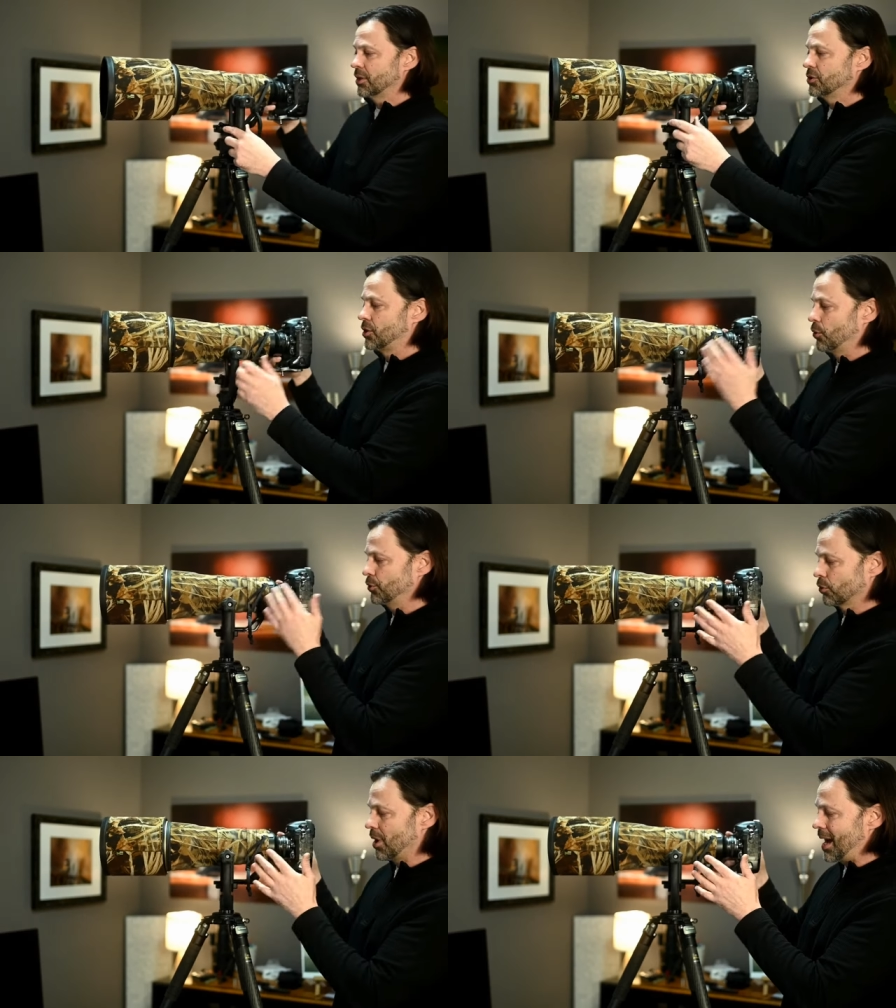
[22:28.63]
So
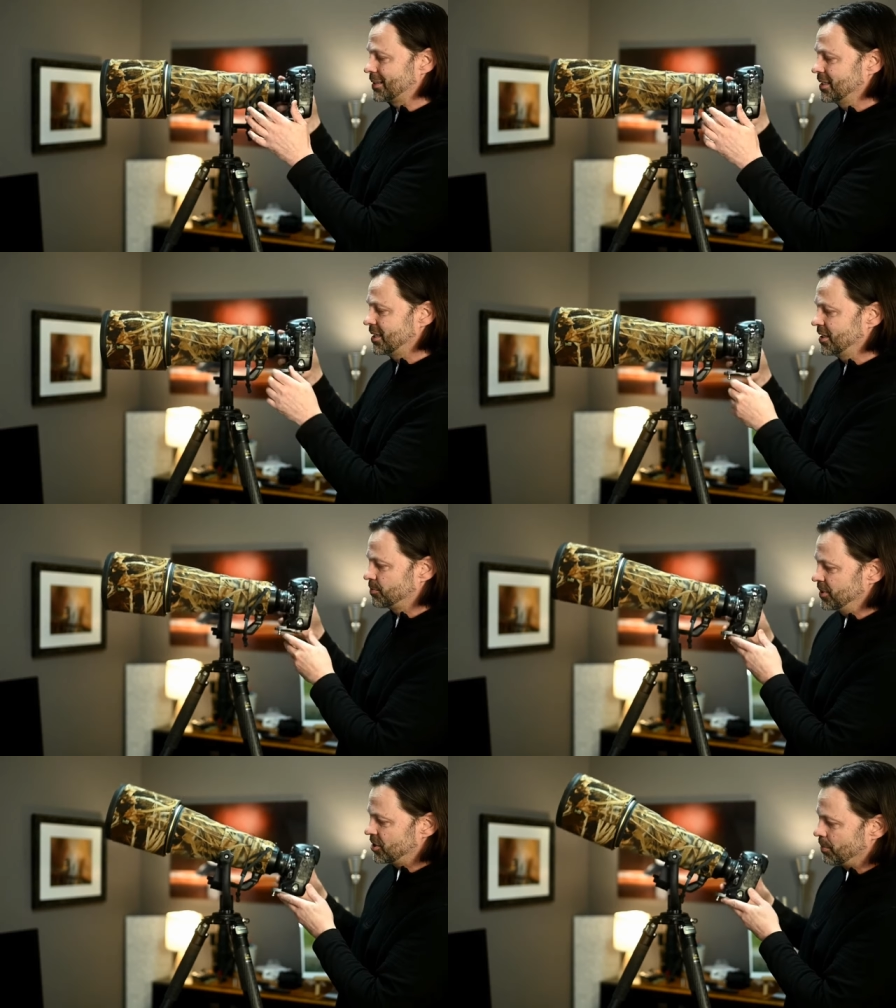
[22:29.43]
you're locked into this
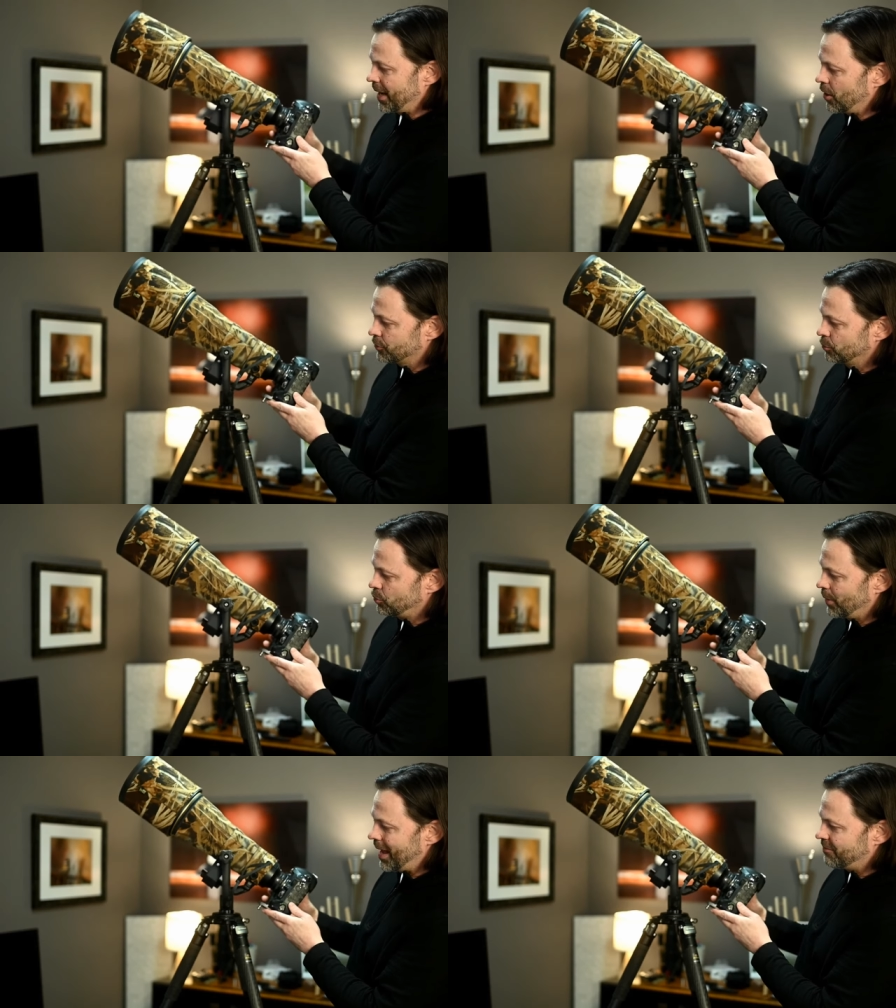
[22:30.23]
position, but I also
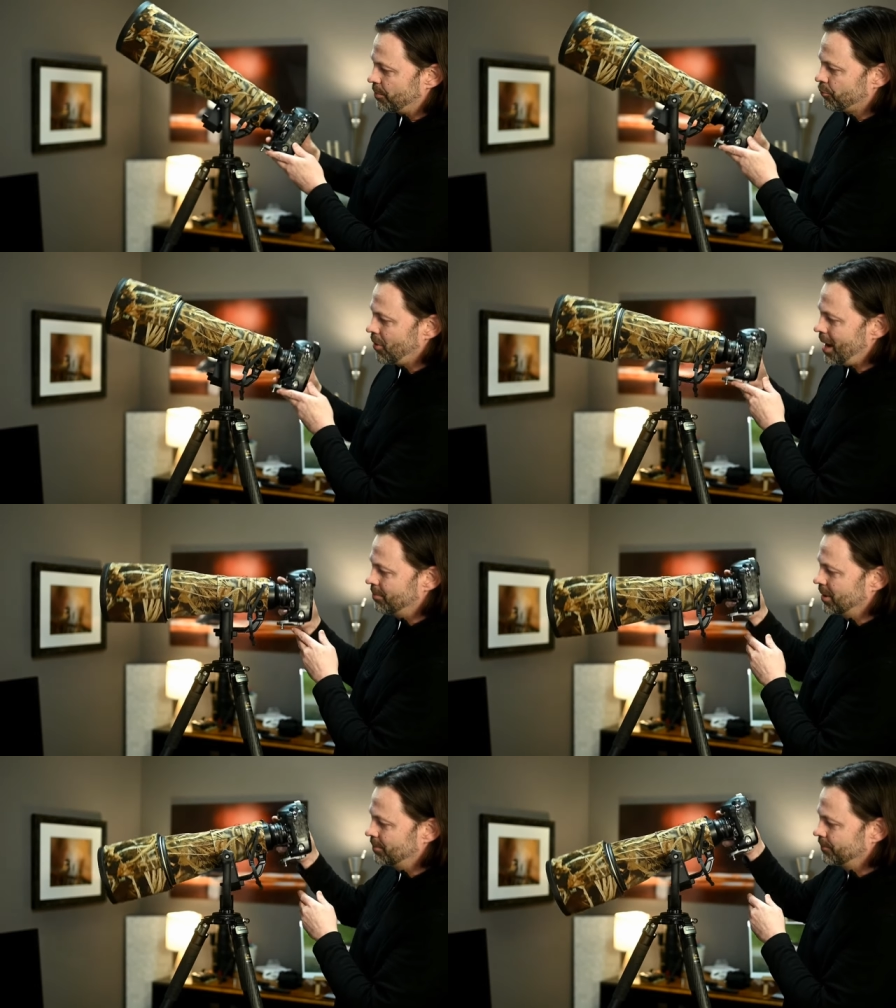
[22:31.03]
don't have the
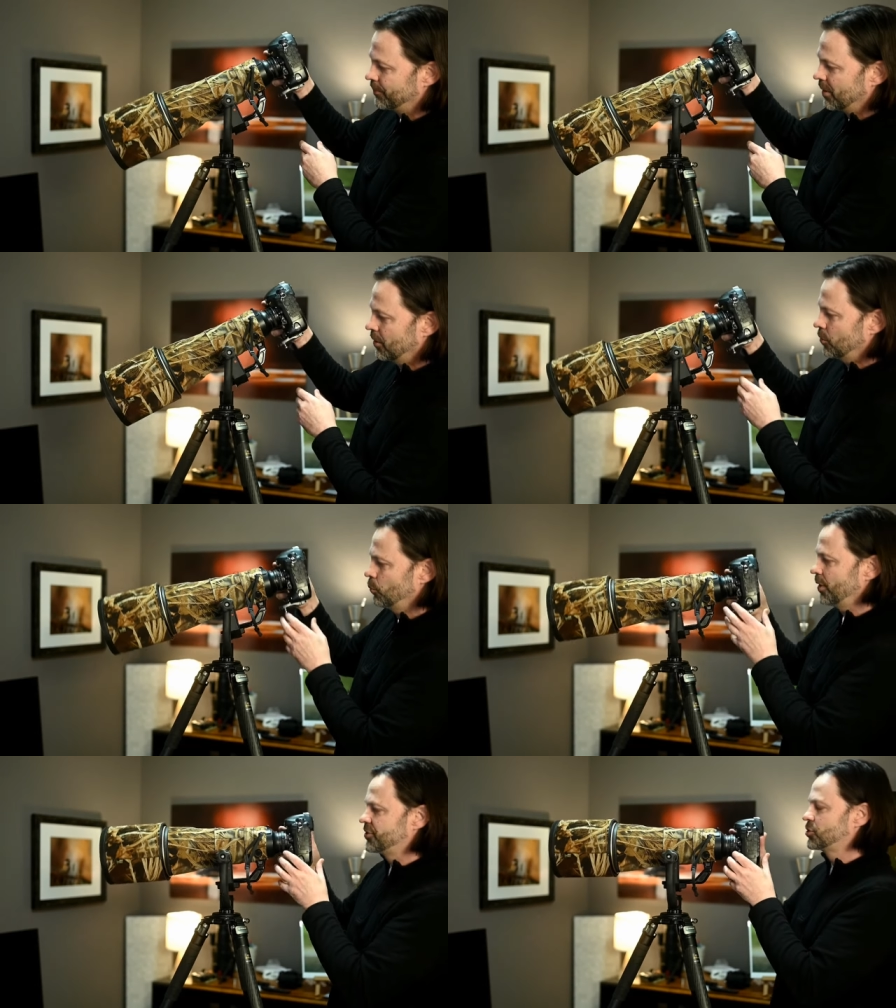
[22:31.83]
problem
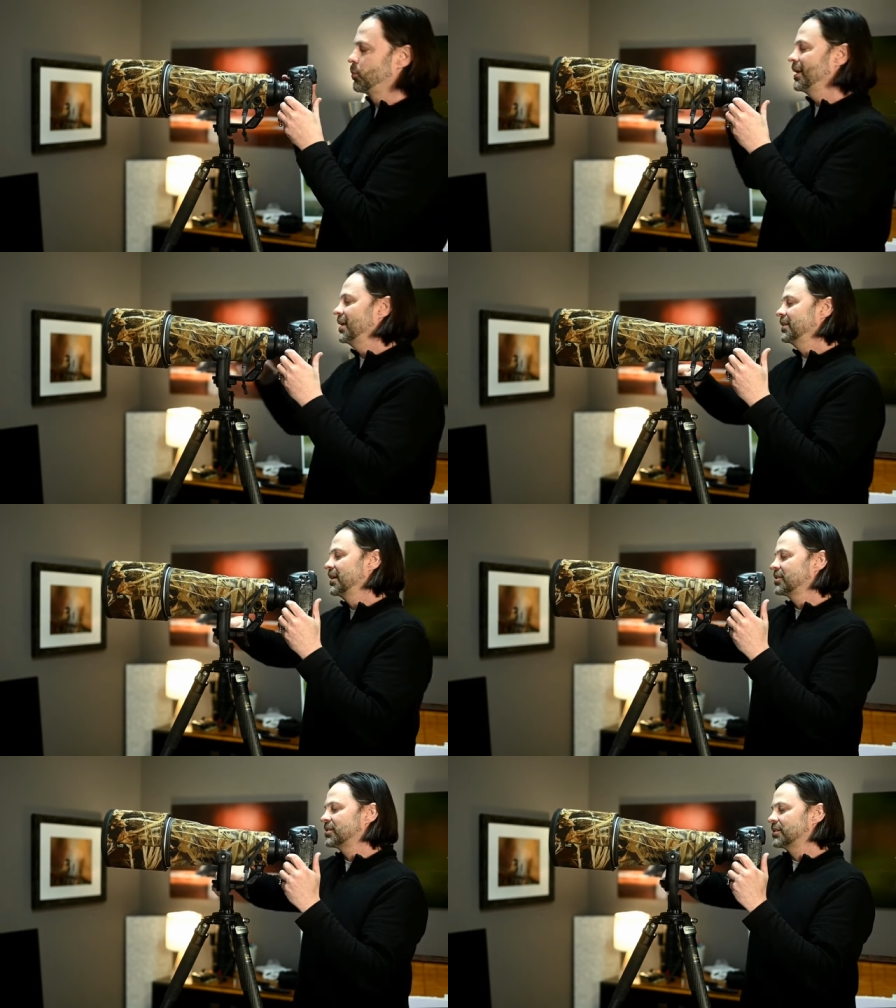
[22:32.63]
with swinging
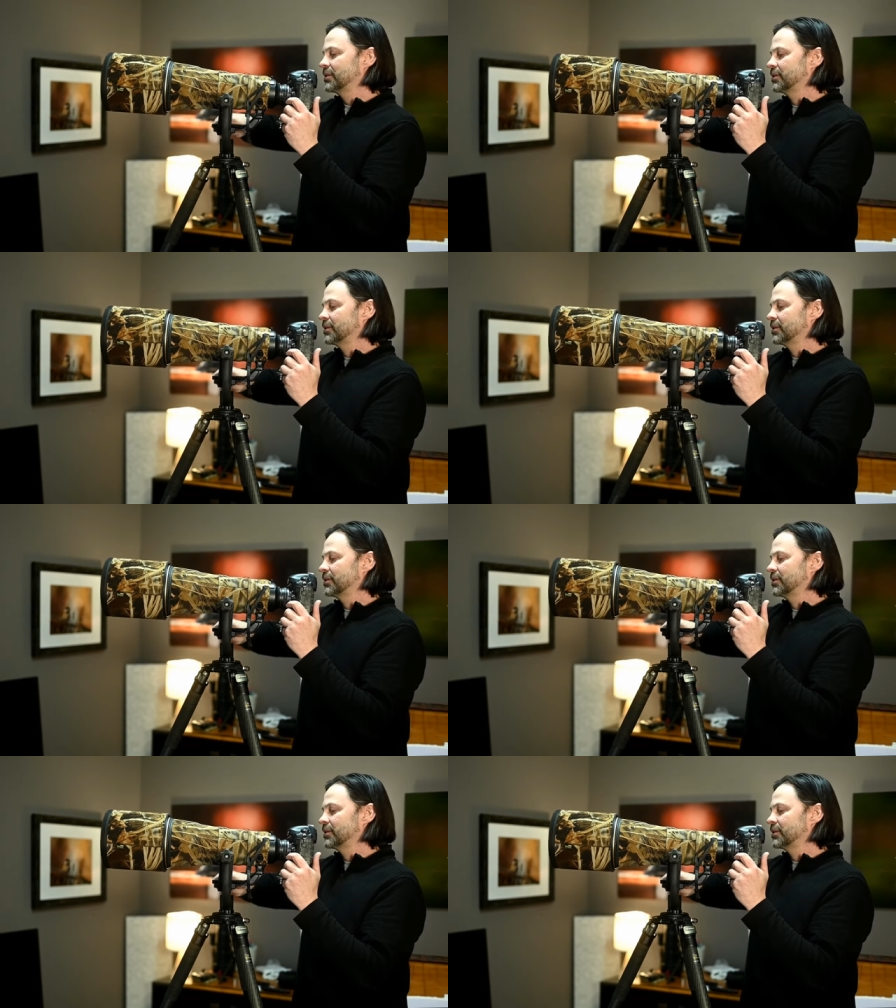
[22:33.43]
this